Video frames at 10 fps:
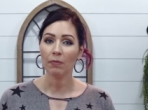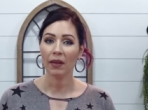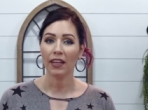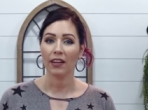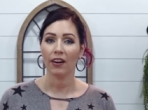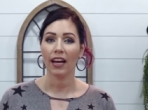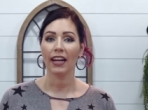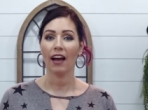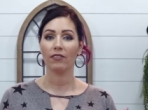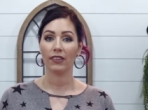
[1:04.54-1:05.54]
meatier and
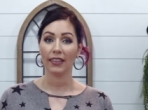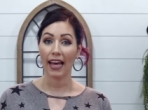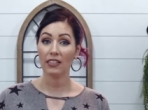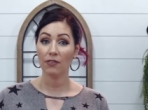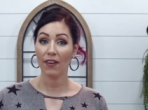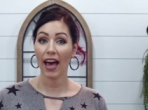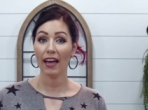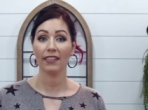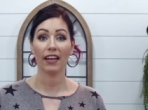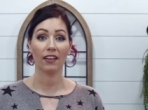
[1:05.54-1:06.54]
have less
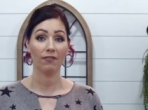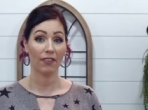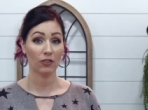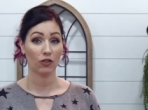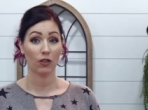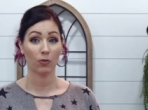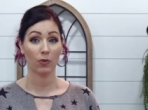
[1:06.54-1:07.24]
fat than conventional